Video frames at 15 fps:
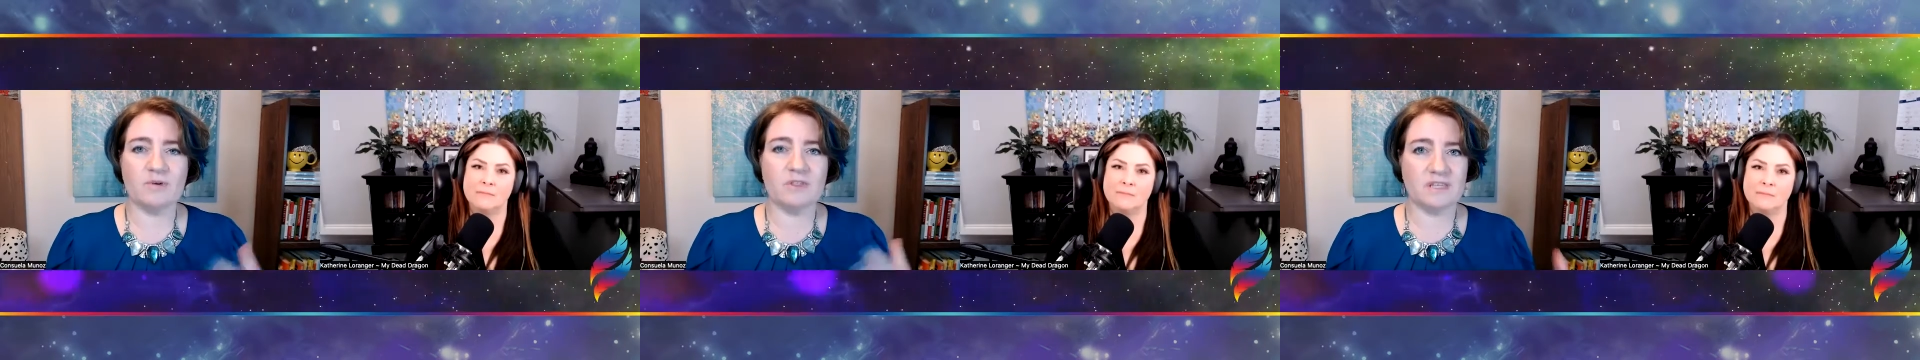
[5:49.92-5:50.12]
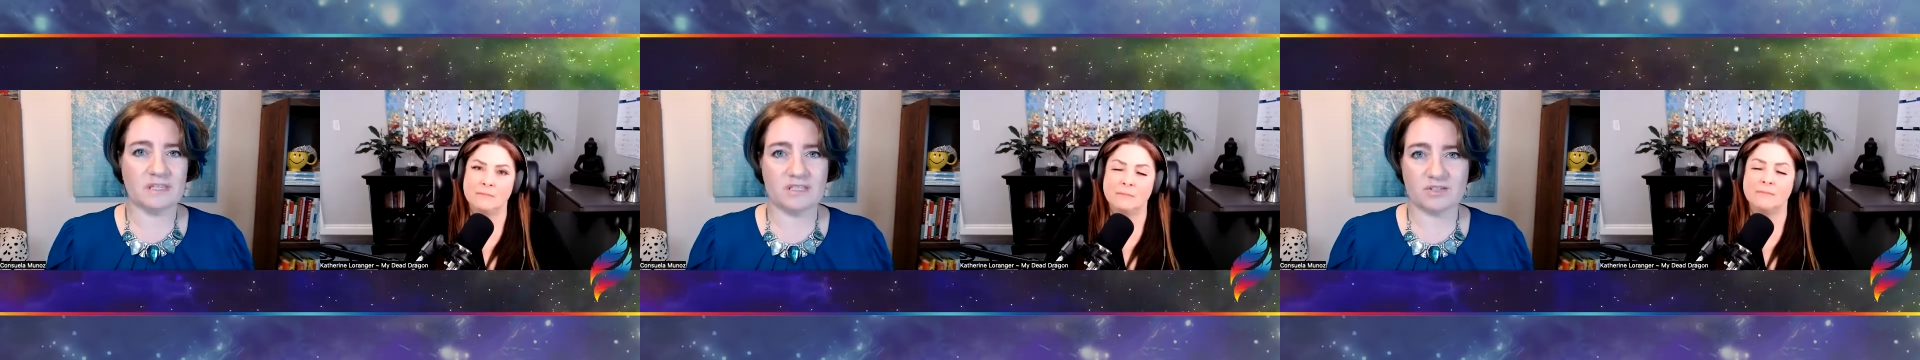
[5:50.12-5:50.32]

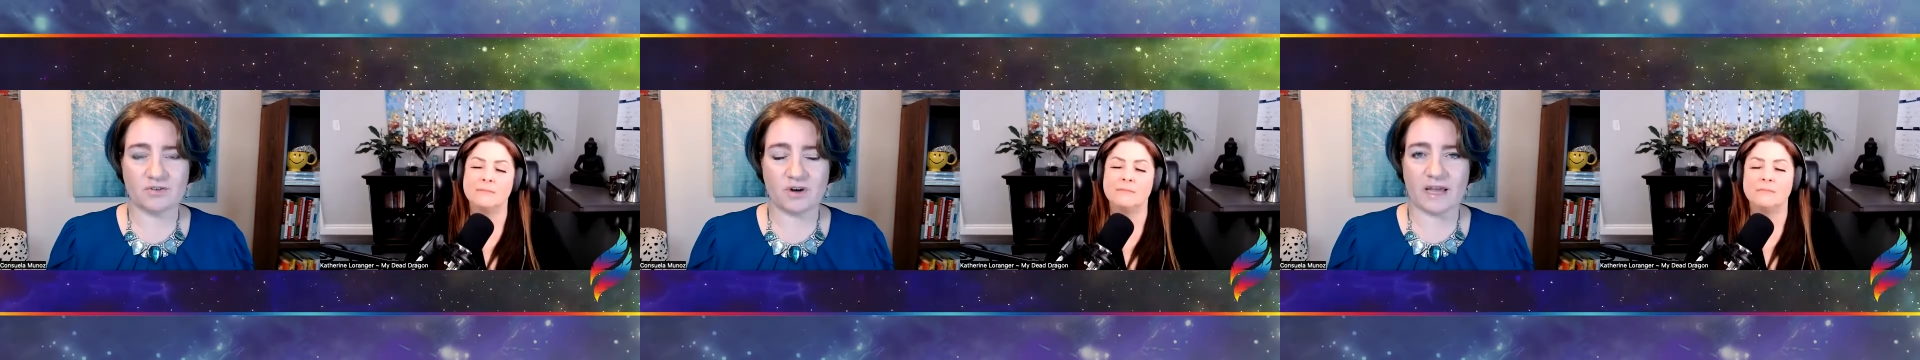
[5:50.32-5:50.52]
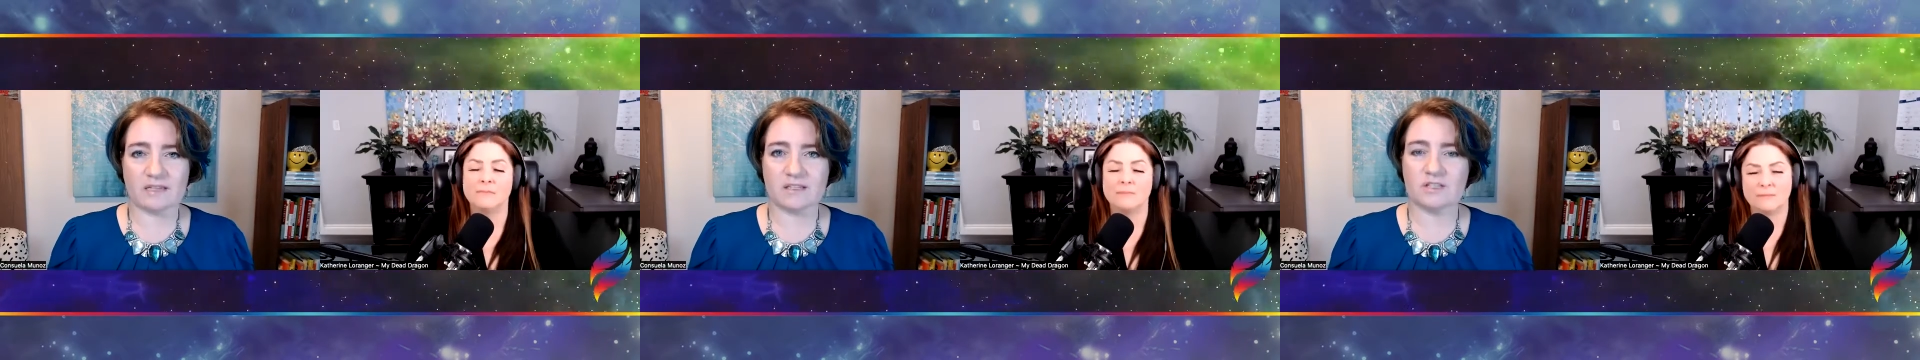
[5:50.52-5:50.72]
Speaker 1: With these
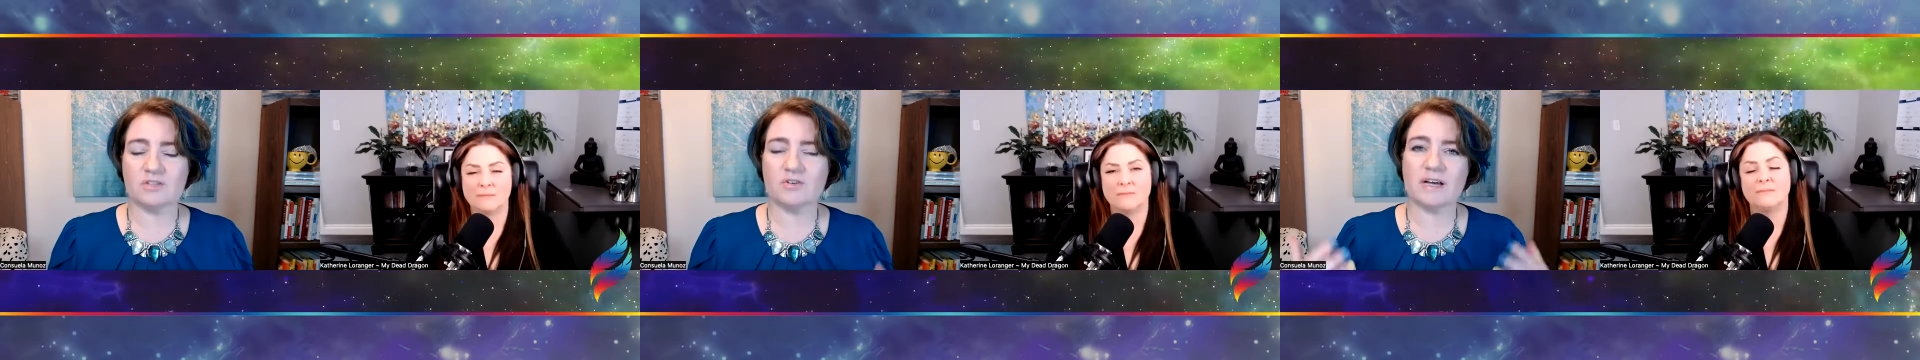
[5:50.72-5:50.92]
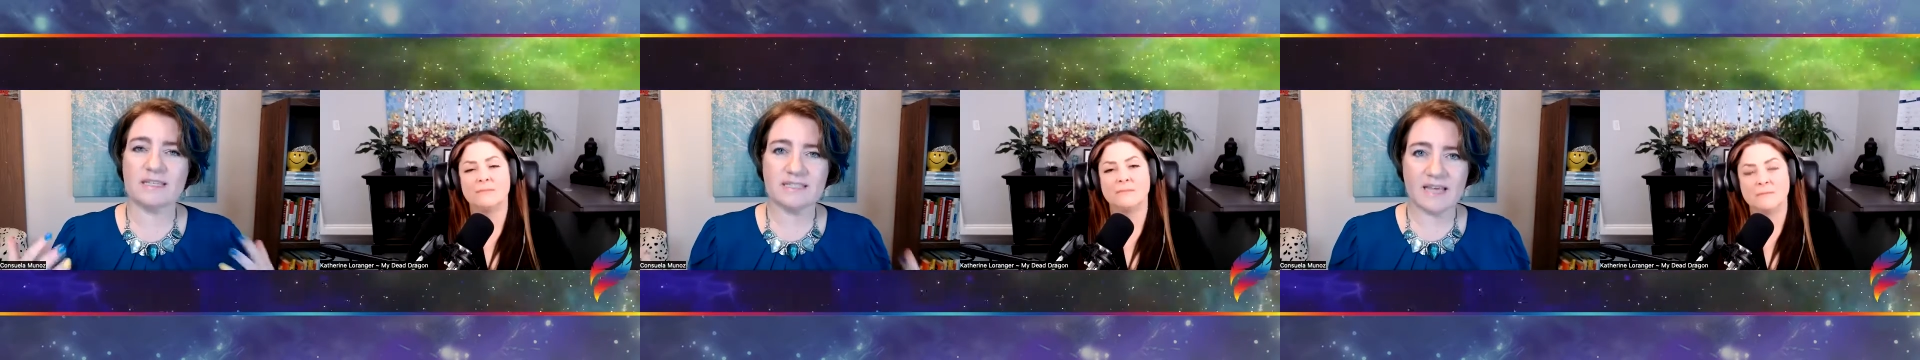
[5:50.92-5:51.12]
strengths. And
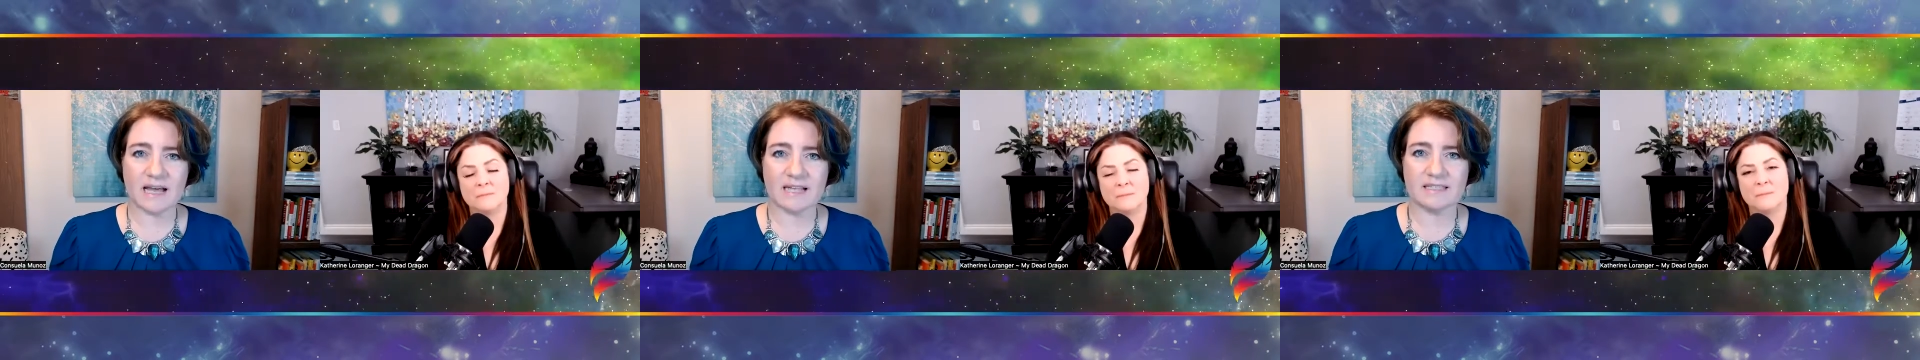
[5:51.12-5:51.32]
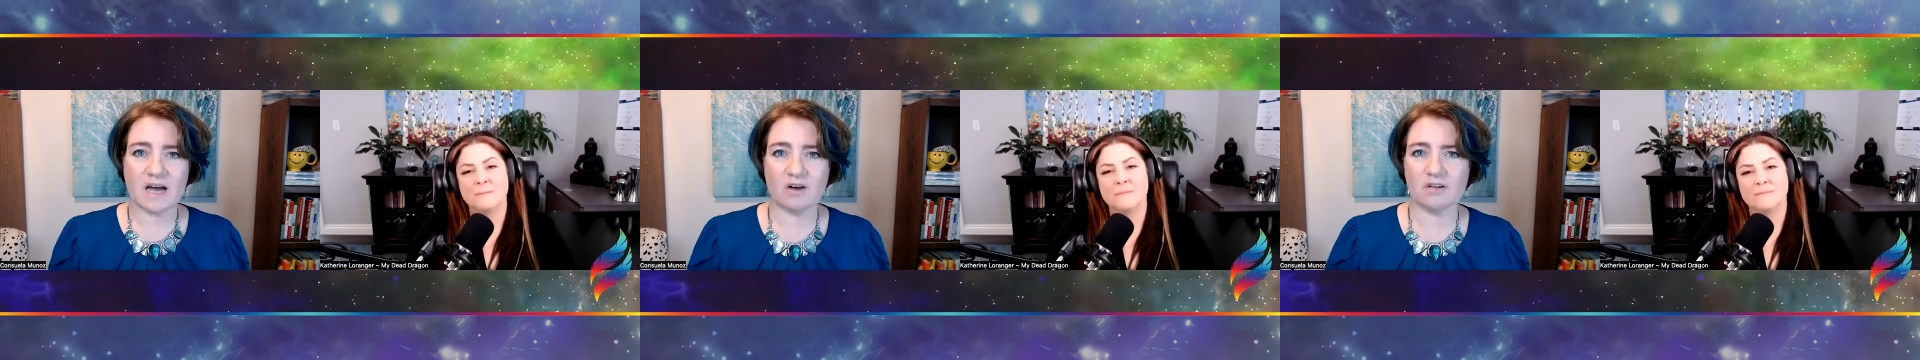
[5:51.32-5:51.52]
so I
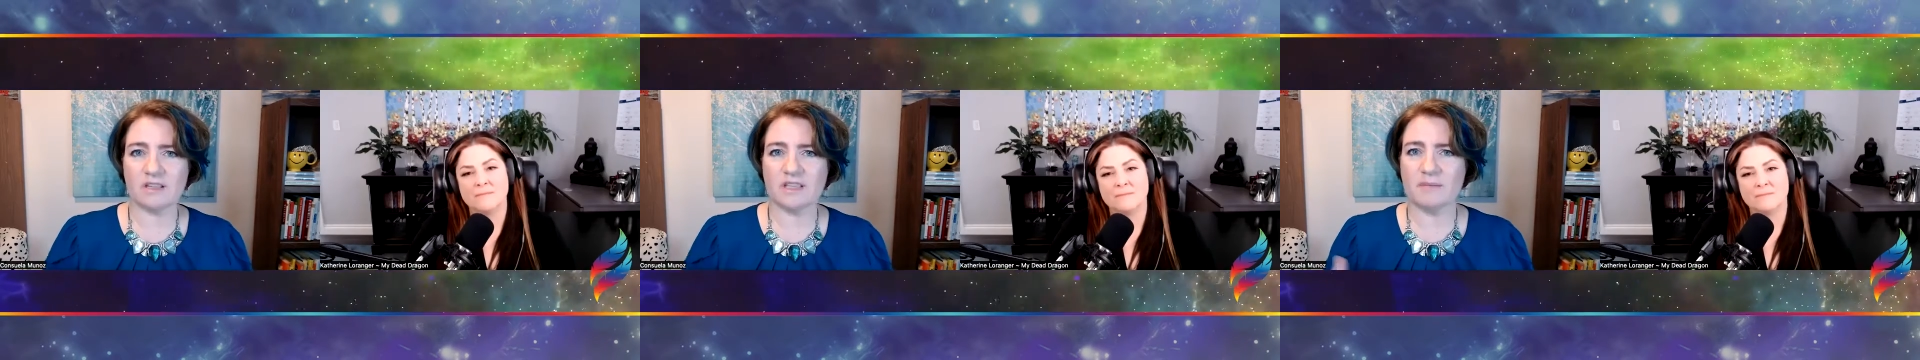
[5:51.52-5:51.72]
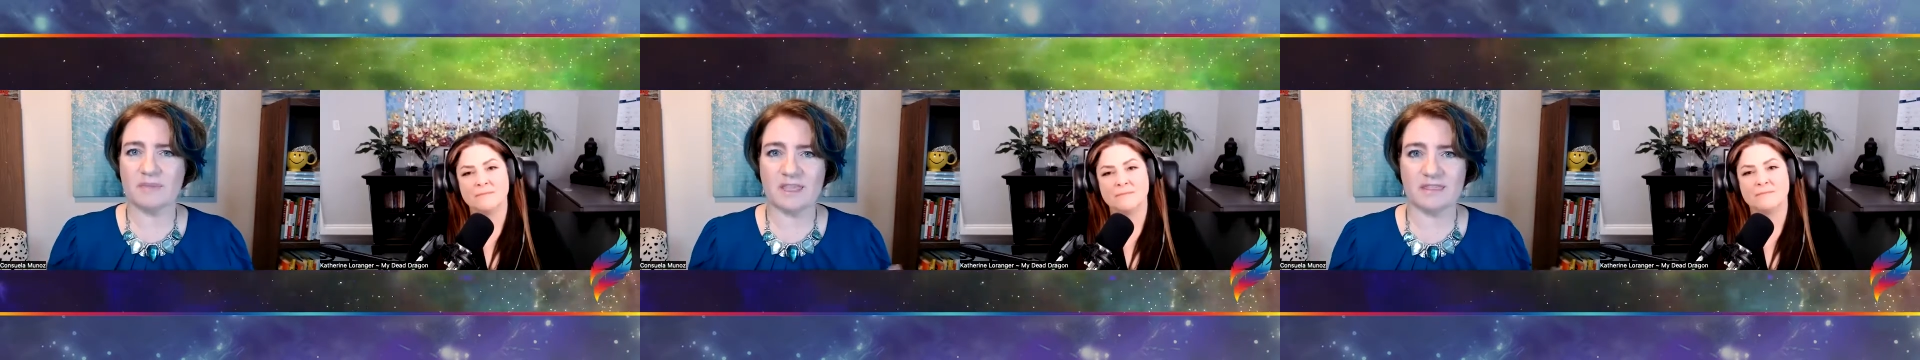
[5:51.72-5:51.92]
sat down, let me